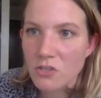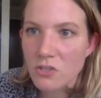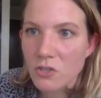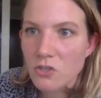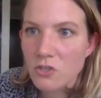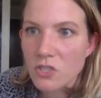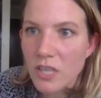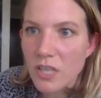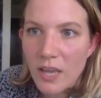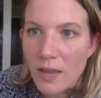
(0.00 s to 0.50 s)
They're
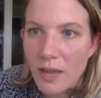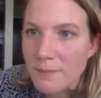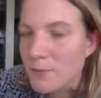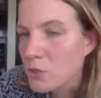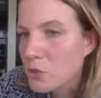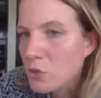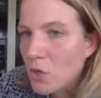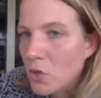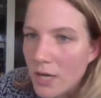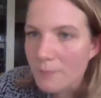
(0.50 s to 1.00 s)
just like, I'm
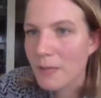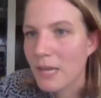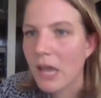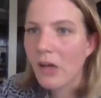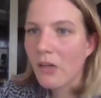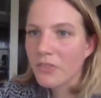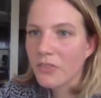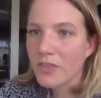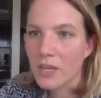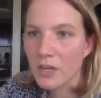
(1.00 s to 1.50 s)
just trying to be
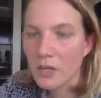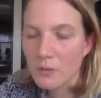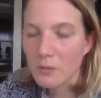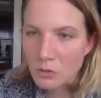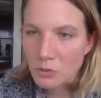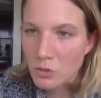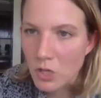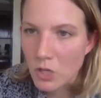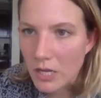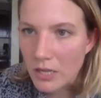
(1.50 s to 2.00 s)
healthier. I'm
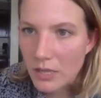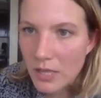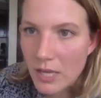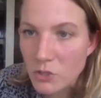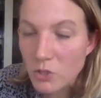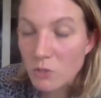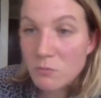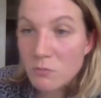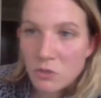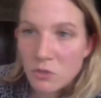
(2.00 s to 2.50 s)
just trying to
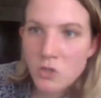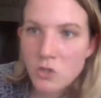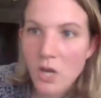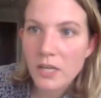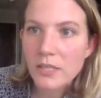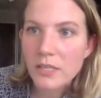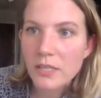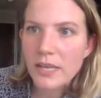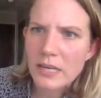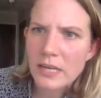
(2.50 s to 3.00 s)
this, or I'm just trying
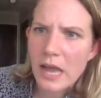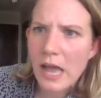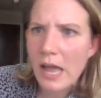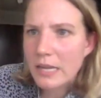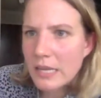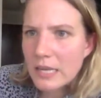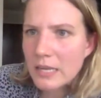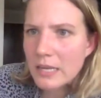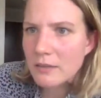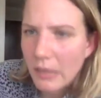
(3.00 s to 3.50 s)
to like not
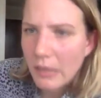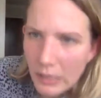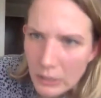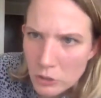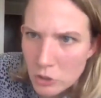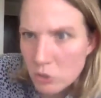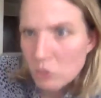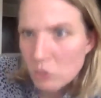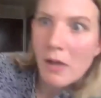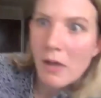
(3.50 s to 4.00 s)
eat like
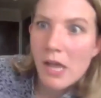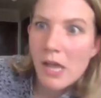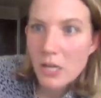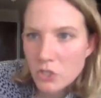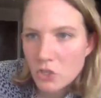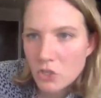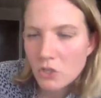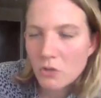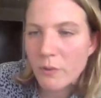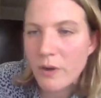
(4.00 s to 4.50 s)
too
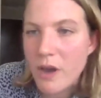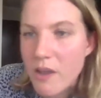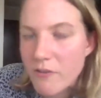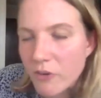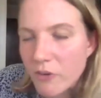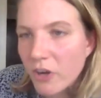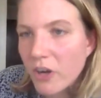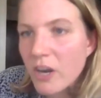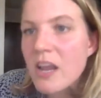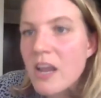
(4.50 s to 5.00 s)
much or
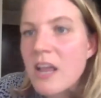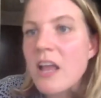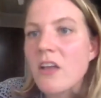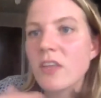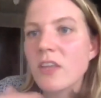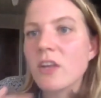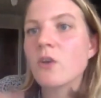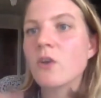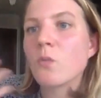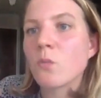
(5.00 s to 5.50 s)
whatever. And
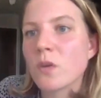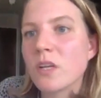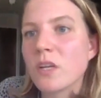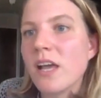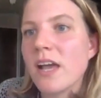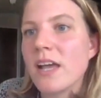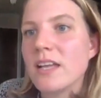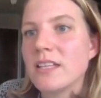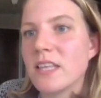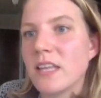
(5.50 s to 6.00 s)
they don't
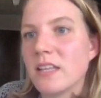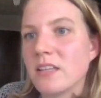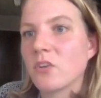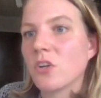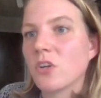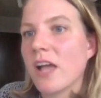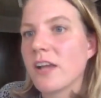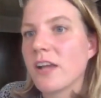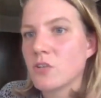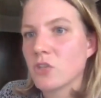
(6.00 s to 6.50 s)
realize that they're
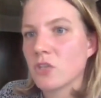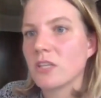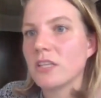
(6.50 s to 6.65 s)
actually